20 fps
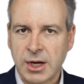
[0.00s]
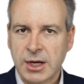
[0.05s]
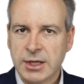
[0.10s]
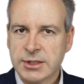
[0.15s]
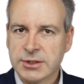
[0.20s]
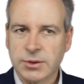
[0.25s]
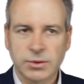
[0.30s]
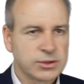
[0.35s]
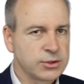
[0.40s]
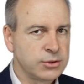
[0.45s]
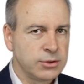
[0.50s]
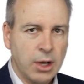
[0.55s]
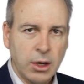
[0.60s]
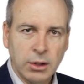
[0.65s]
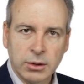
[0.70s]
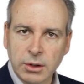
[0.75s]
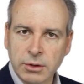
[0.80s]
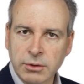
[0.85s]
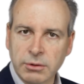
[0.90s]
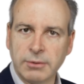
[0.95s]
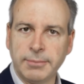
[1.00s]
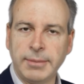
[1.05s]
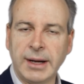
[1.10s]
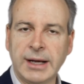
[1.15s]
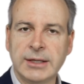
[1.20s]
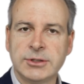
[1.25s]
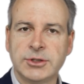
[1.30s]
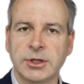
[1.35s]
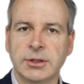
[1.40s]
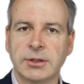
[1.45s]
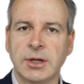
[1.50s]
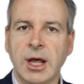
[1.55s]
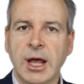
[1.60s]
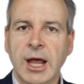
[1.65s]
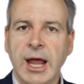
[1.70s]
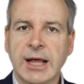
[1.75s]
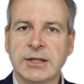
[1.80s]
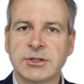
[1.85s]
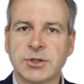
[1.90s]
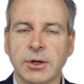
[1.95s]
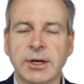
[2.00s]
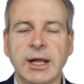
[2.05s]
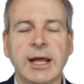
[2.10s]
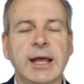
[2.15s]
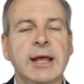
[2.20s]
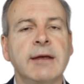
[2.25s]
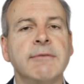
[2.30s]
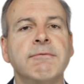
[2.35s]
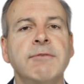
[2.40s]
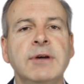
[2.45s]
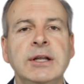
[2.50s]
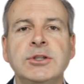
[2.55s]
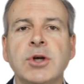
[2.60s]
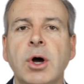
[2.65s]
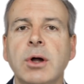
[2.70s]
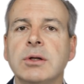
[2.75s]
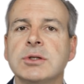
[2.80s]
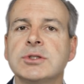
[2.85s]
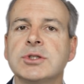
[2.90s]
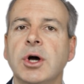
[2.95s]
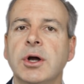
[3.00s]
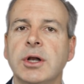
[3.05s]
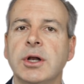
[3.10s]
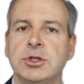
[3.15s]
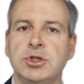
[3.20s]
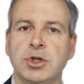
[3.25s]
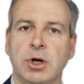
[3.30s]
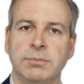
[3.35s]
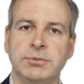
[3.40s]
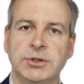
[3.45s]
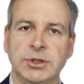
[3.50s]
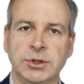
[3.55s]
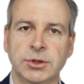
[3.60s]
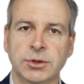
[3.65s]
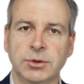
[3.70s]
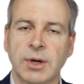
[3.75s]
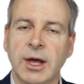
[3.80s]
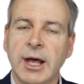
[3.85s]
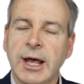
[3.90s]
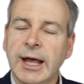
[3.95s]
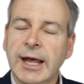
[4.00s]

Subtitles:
So it's no longer a budget, it's got every dollar's got a job to do.